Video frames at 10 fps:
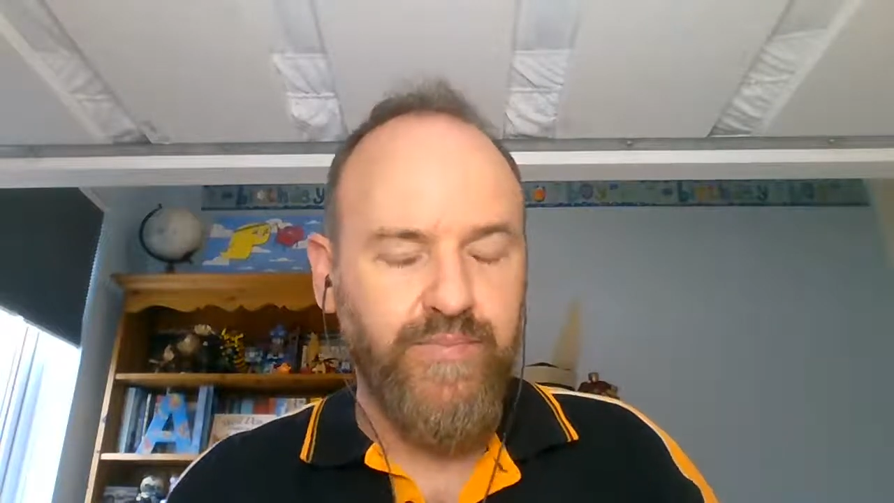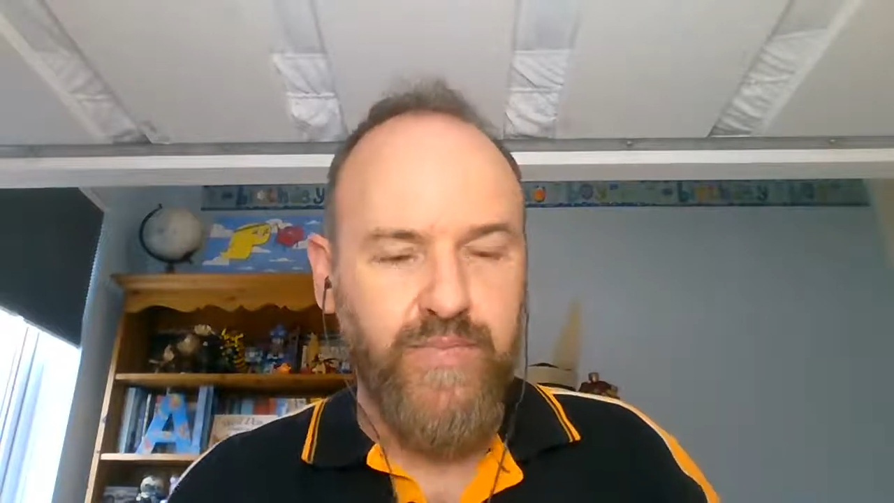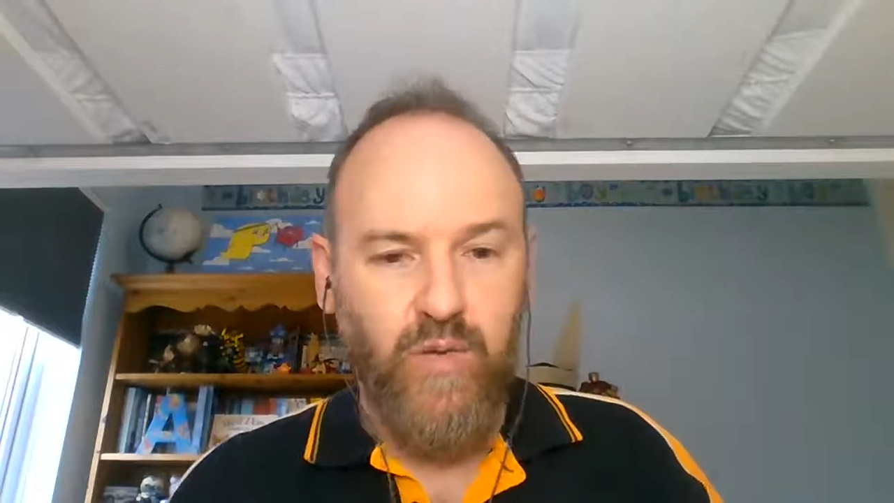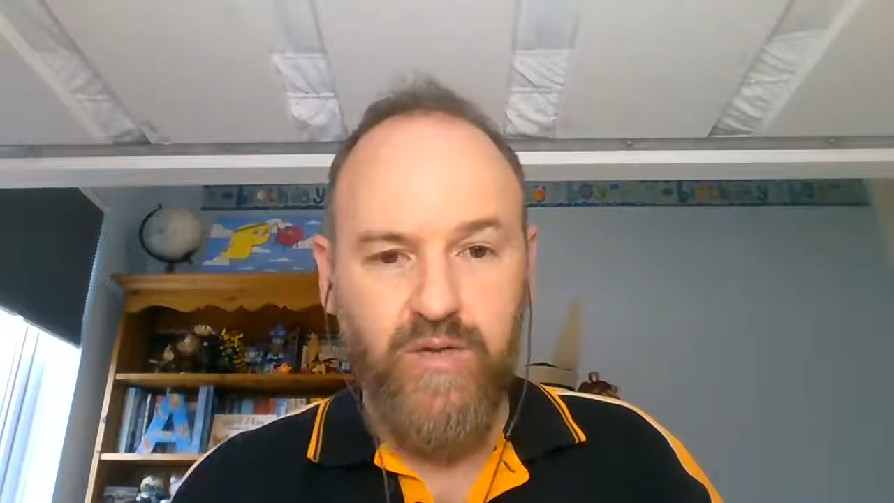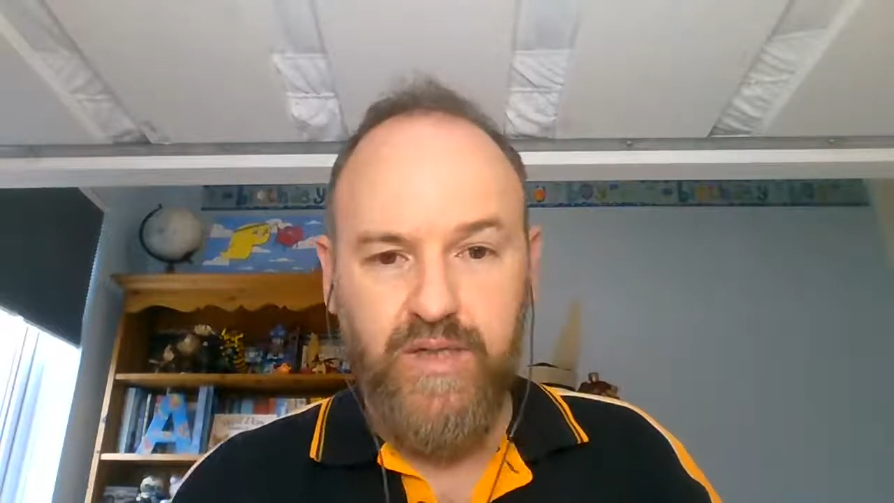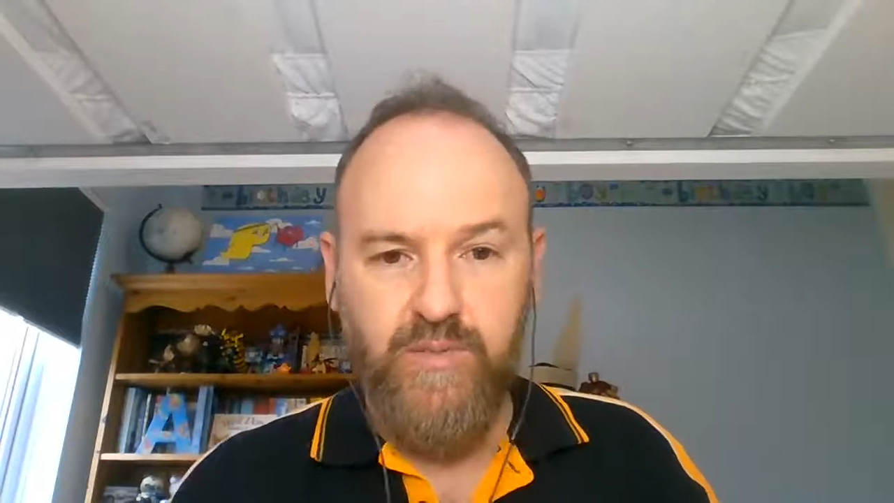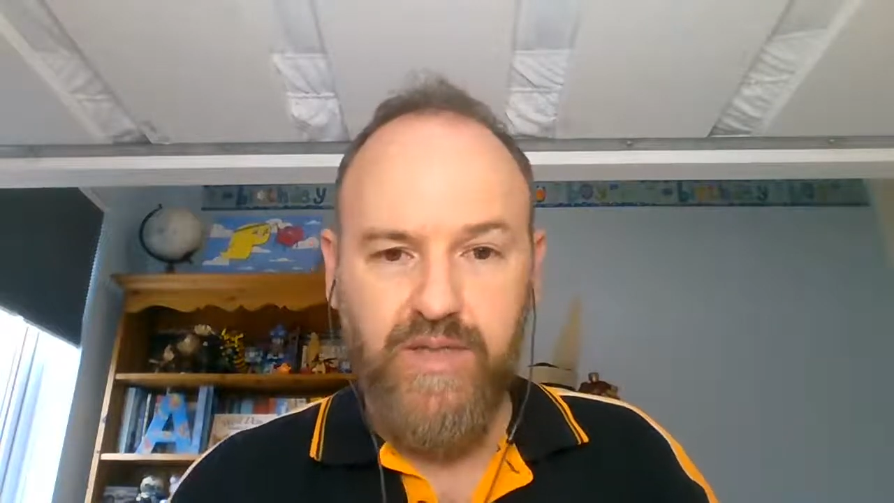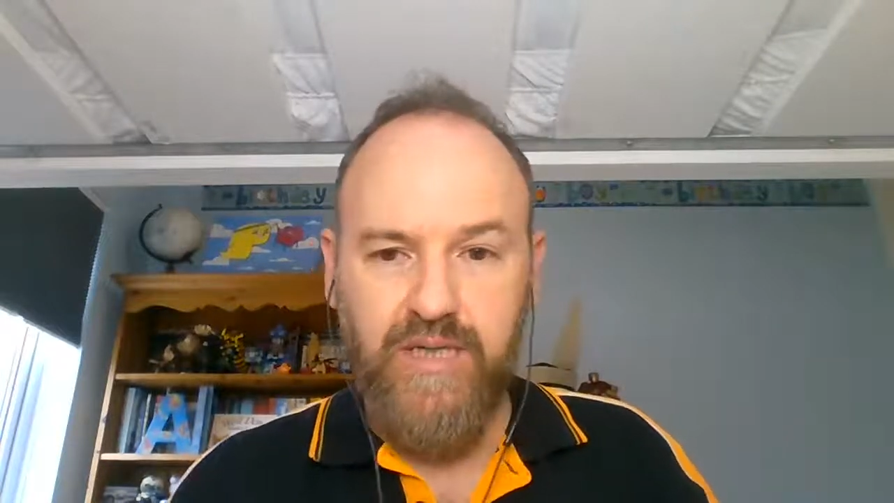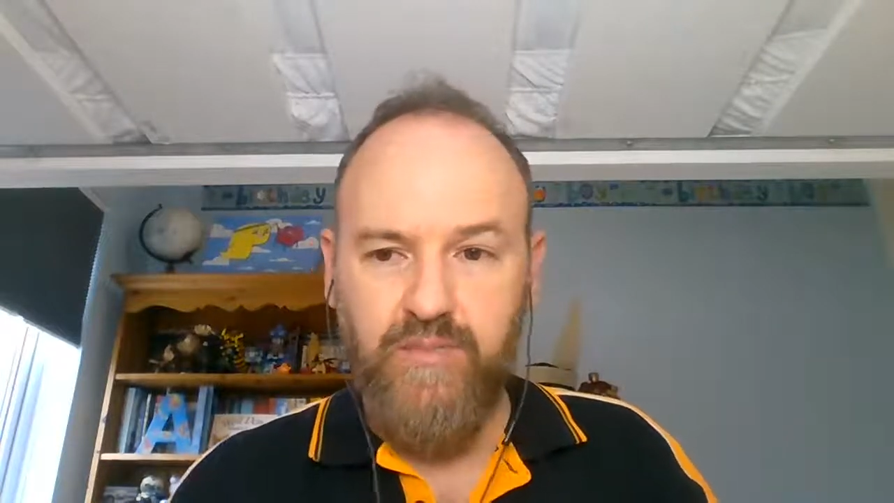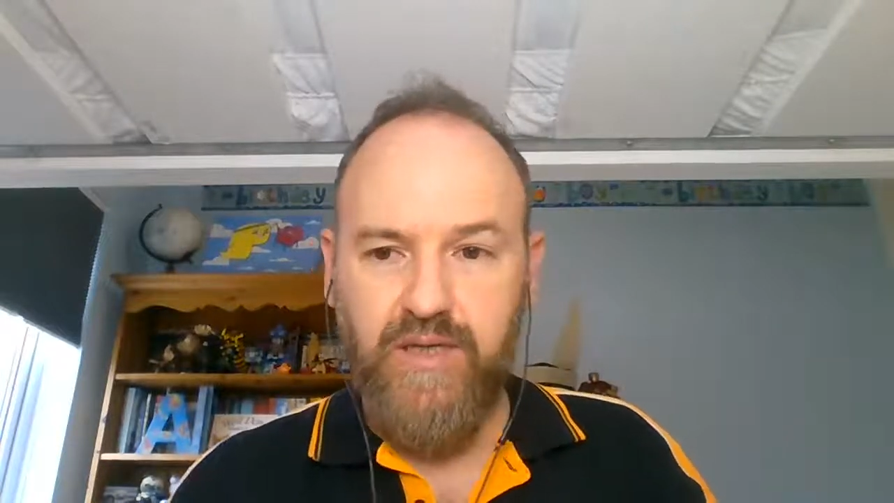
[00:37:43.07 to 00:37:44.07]
or another
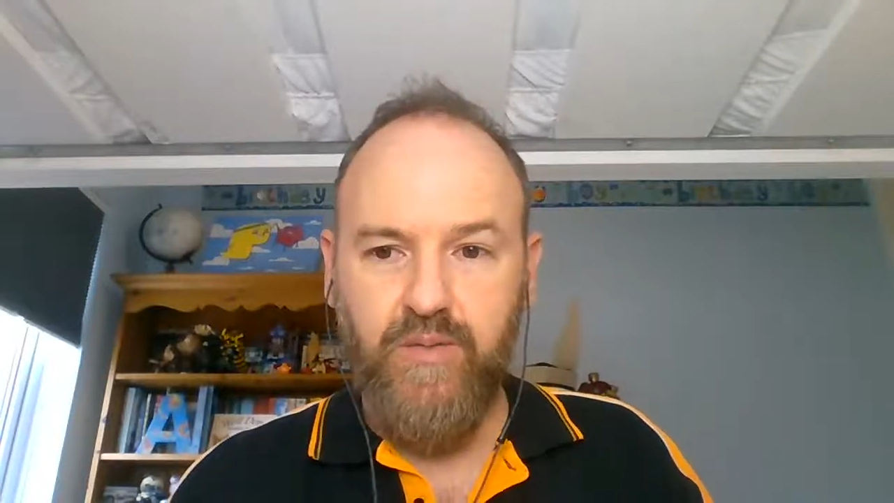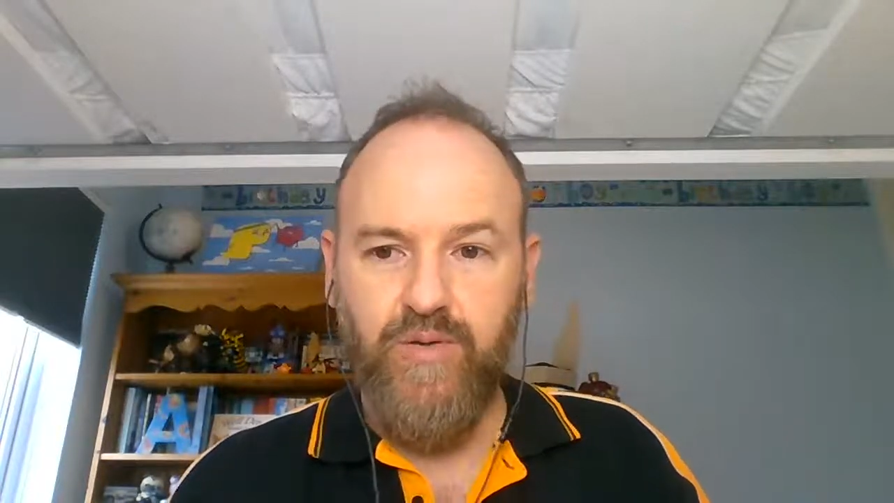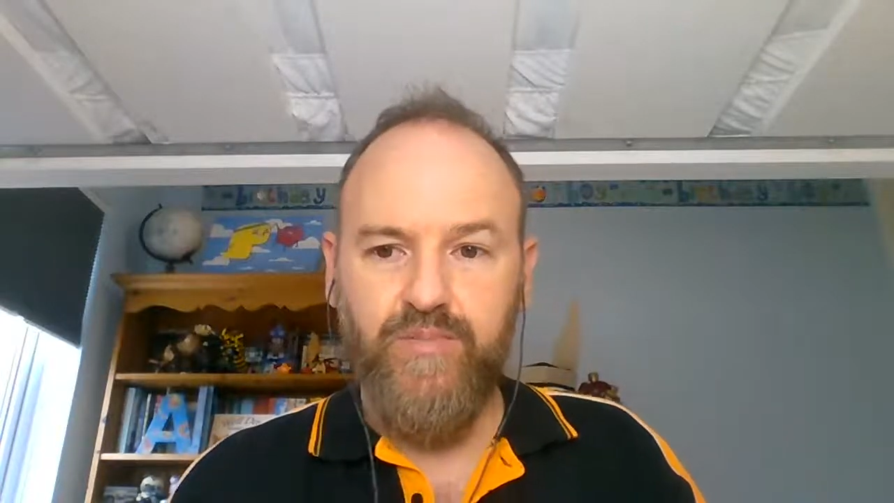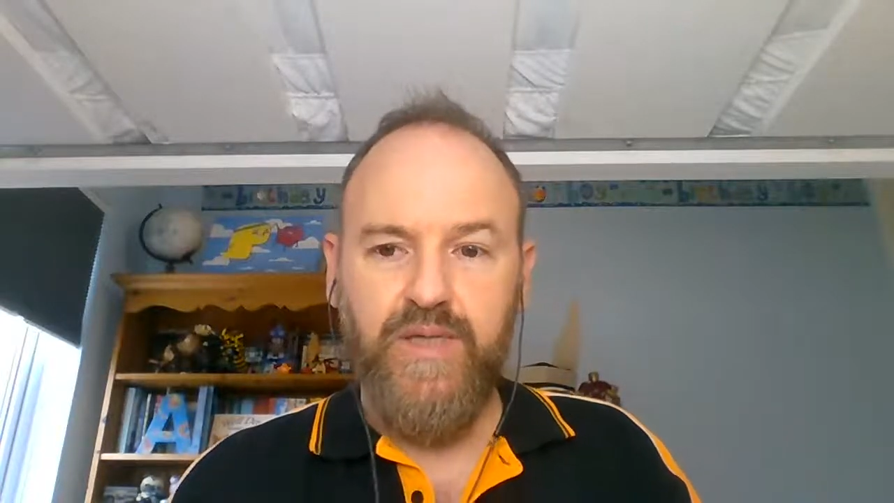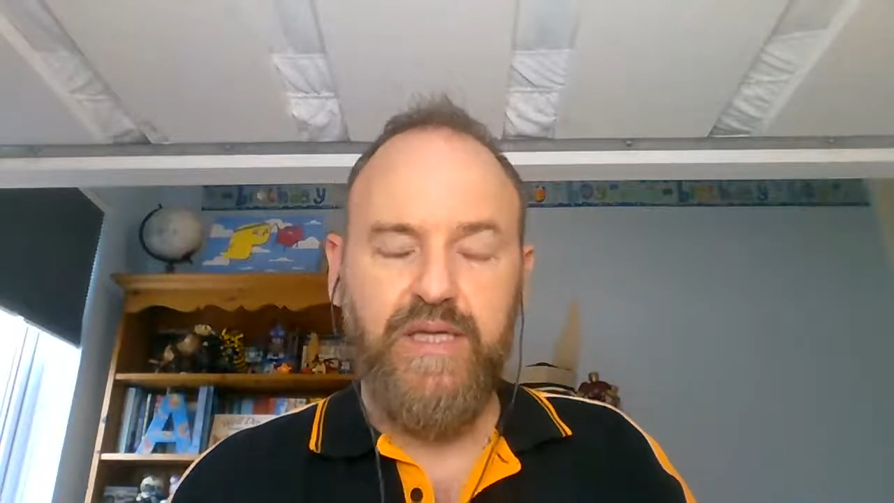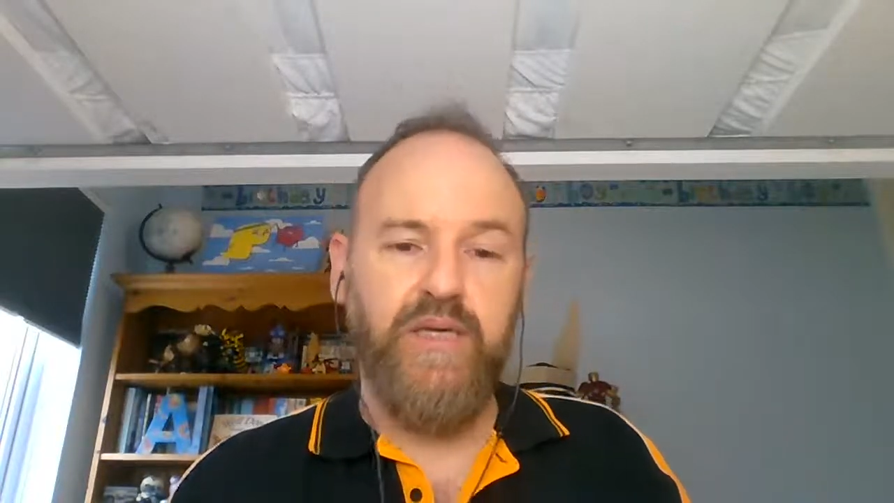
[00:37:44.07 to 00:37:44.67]
beginner beekeeper, and